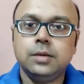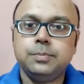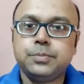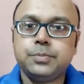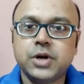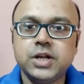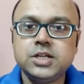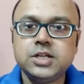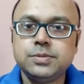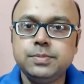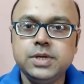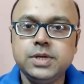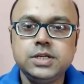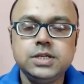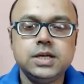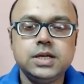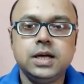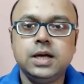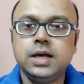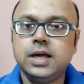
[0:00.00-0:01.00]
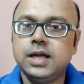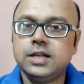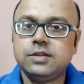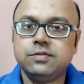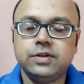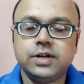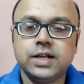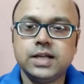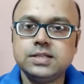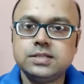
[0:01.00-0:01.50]
print media,
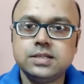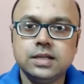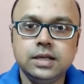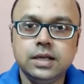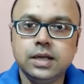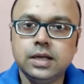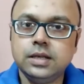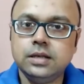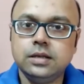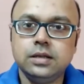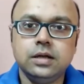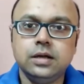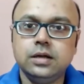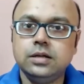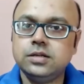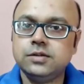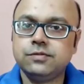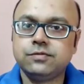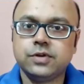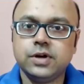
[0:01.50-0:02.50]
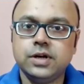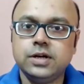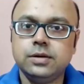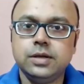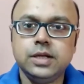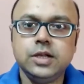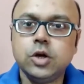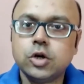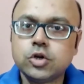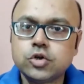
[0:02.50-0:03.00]
advertising in different
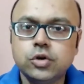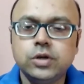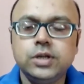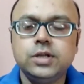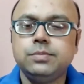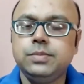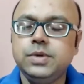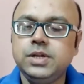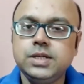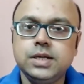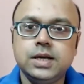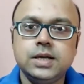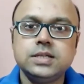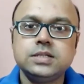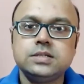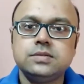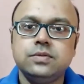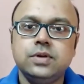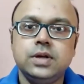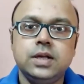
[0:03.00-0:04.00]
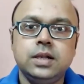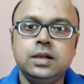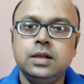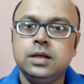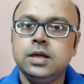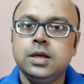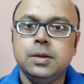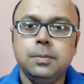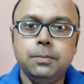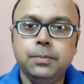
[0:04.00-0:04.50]
electronic media as well,
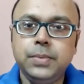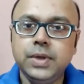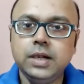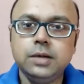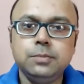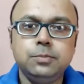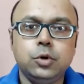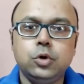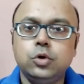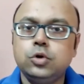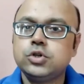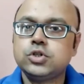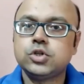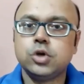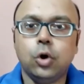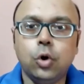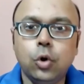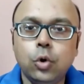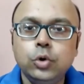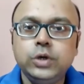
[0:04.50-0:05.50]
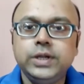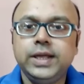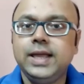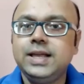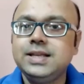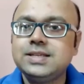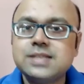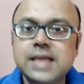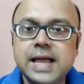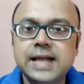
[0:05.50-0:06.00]
billboards,
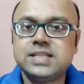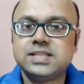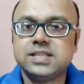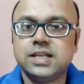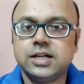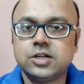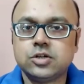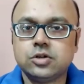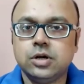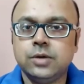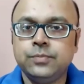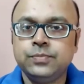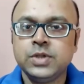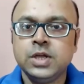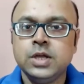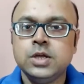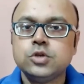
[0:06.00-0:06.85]
hoardings, etc.